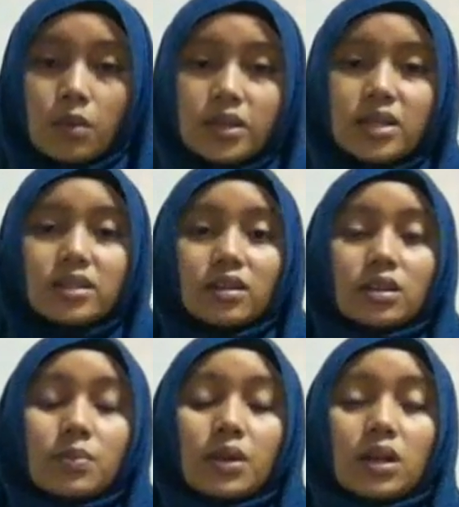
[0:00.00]
Models are
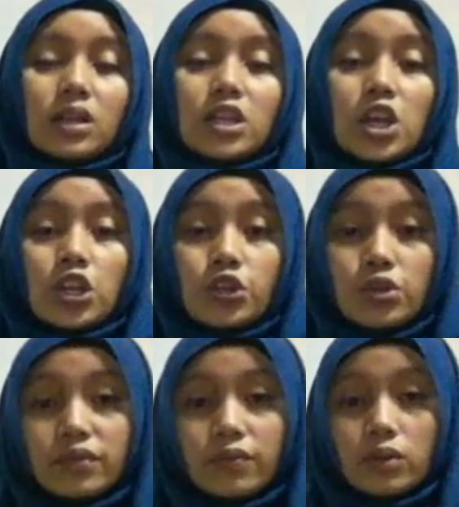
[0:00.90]
typically
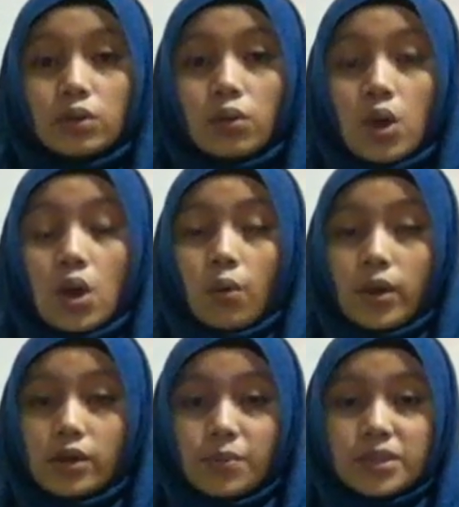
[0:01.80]
useful
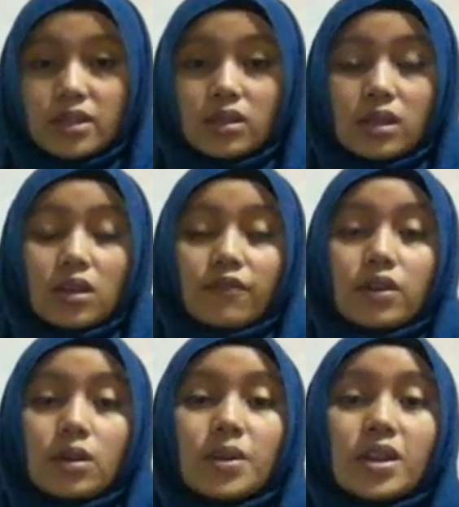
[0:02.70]
when representing a
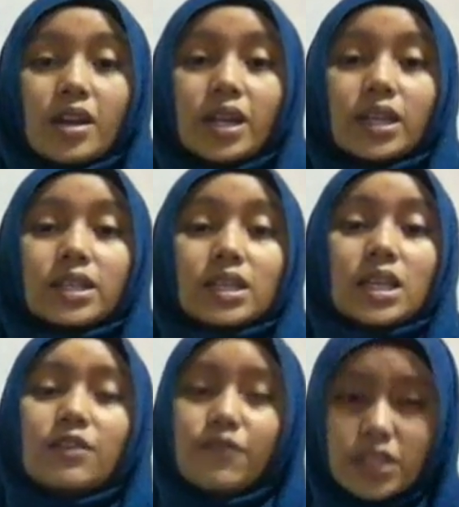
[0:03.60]
phenomenon that is
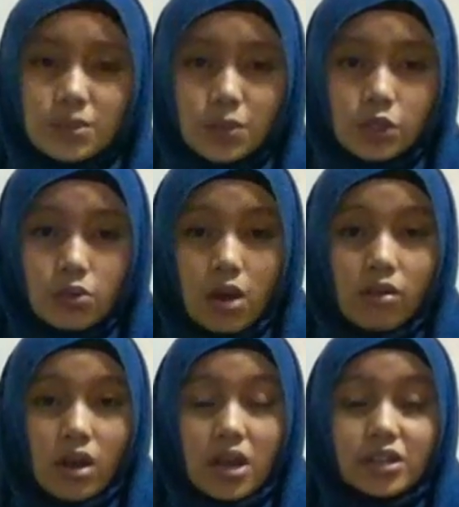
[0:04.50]
invisible to
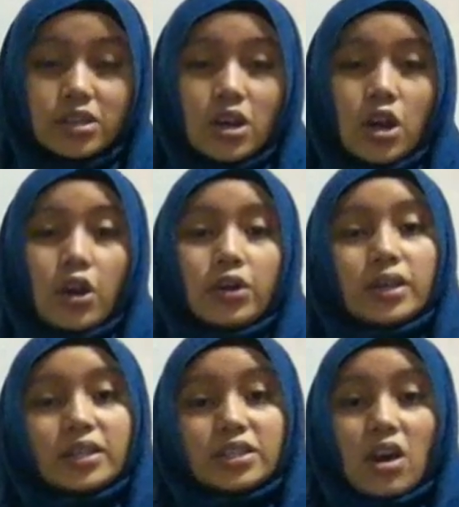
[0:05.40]
our eyes or
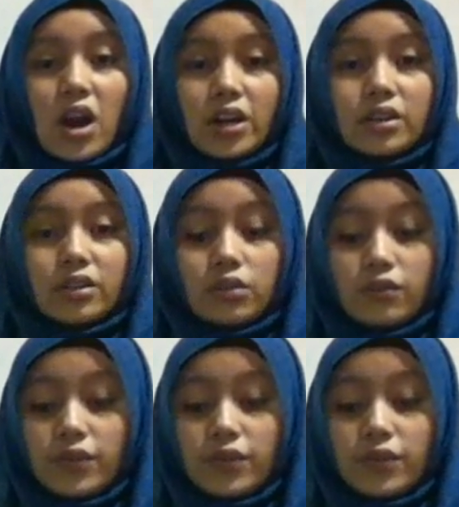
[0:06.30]
that is hard to